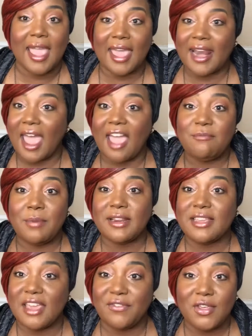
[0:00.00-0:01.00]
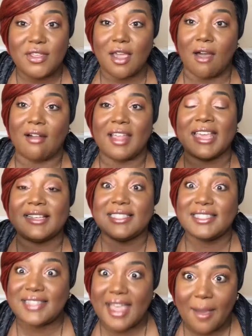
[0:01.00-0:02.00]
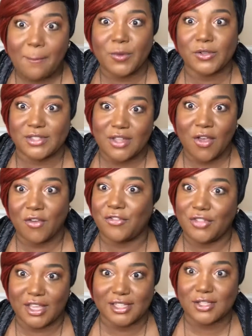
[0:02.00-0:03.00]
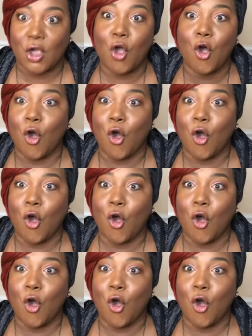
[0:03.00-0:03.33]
And I've been giving y'all examples of this